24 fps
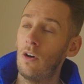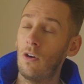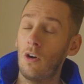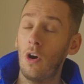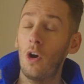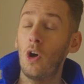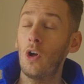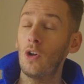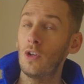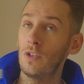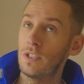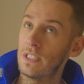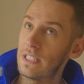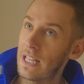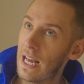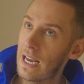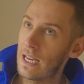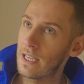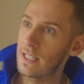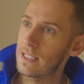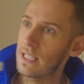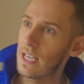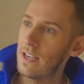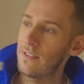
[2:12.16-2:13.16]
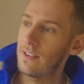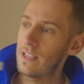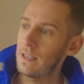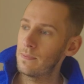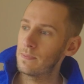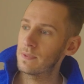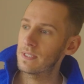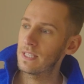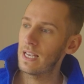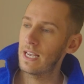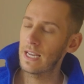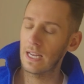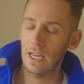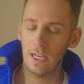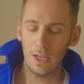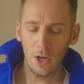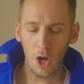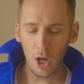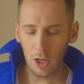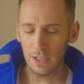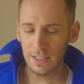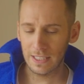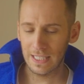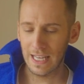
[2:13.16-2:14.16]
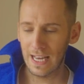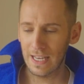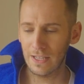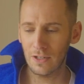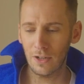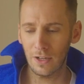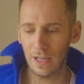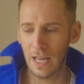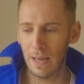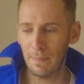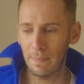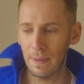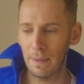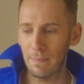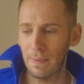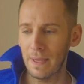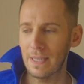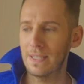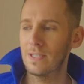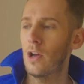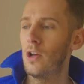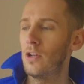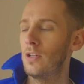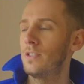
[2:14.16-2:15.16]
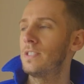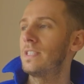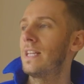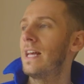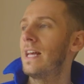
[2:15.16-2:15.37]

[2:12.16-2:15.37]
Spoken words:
or a holiday let, as Dave keeps saying, holiday let, not an Airbnb, it's a holiday